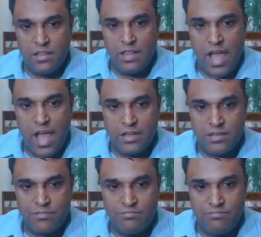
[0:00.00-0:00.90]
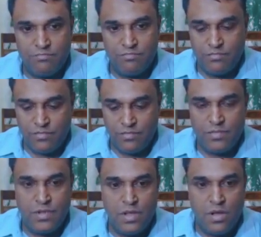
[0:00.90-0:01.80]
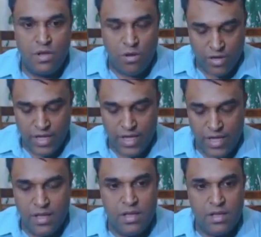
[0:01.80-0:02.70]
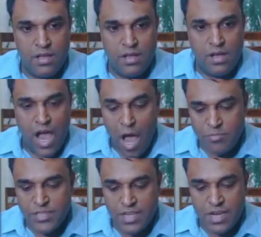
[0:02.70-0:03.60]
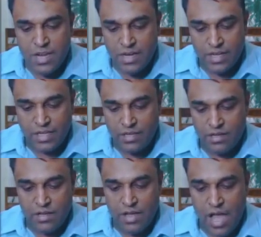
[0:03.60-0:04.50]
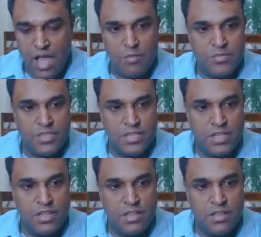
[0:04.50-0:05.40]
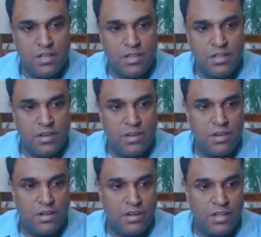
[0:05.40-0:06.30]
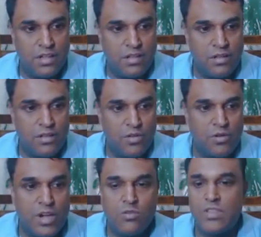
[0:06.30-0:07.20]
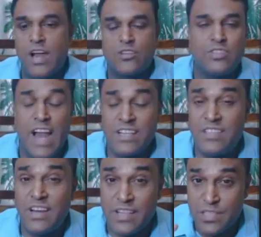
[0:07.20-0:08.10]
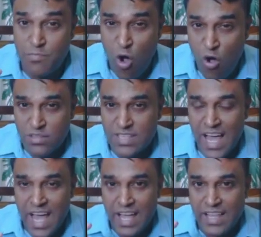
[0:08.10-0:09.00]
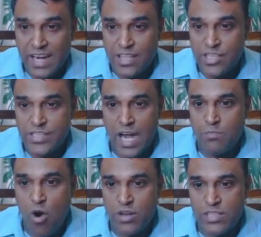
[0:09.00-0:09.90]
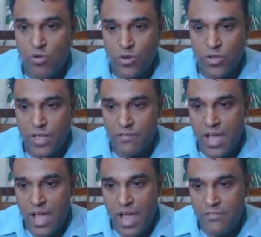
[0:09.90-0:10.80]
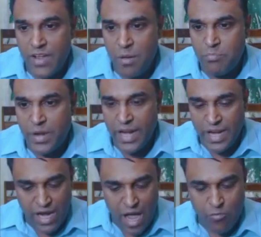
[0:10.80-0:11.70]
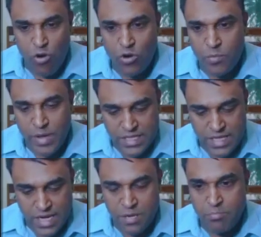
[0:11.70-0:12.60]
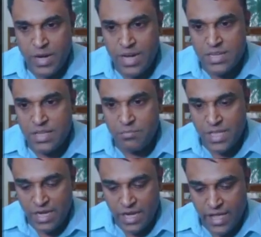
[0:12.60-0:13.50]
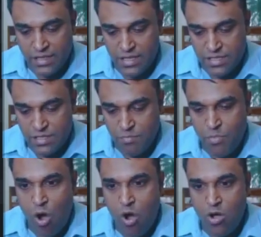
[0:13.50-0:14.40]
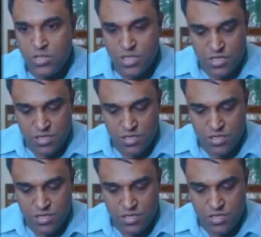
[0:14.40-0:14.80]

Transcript: that. Okay, I'm still learning. I'm still learning. You can do that. So that's the response that the chatbot is going to give. And when I print, I'm going to basically print something like this: bot